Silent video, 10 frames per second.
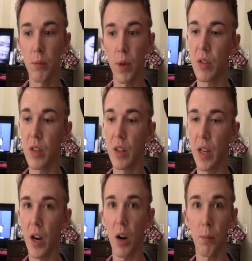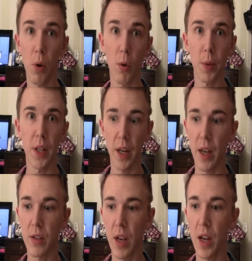But really they're a Pokemon that
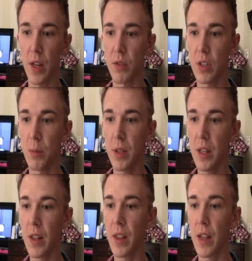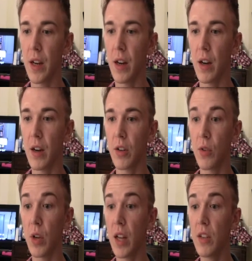has high enough CP. And they're
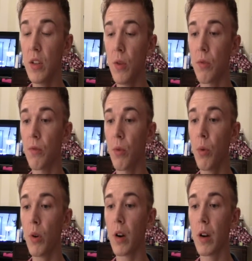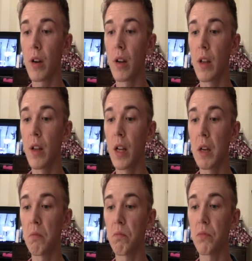1904.
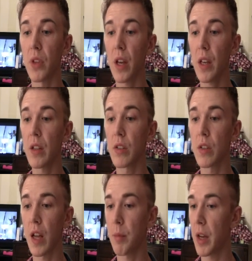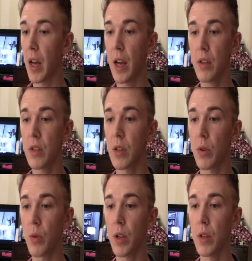Nice. Not my highest
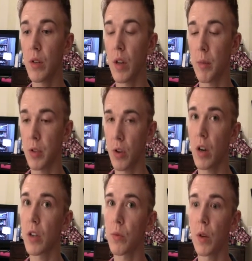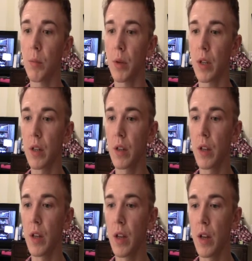Nidoqueen, not my strongest one, but
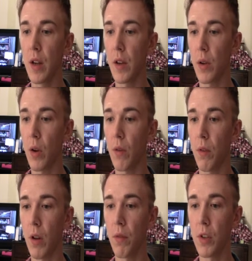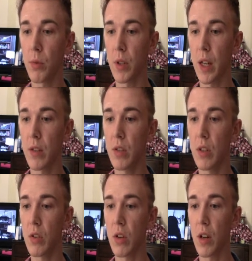I'll evolve this one that
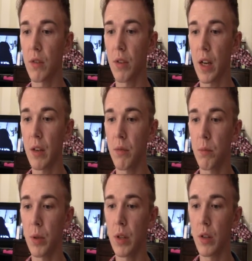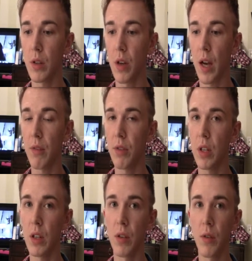decent enough IV.
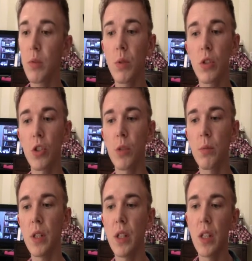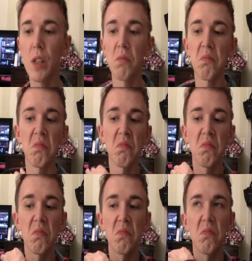This one should be,
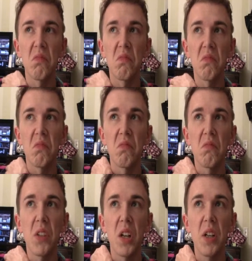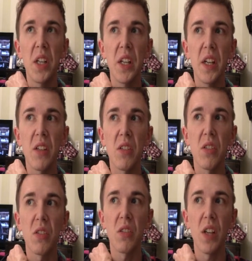I'm going to
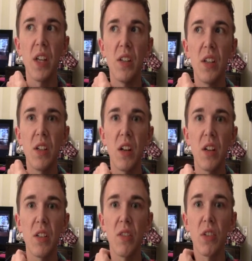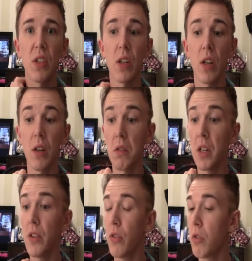guess, 1800, 1700
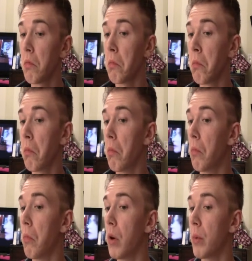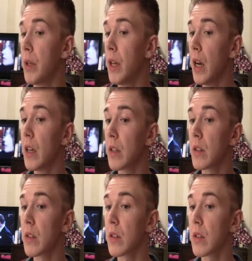range. What do we got?
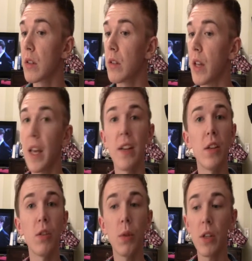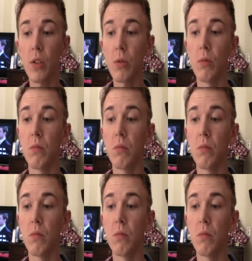1822.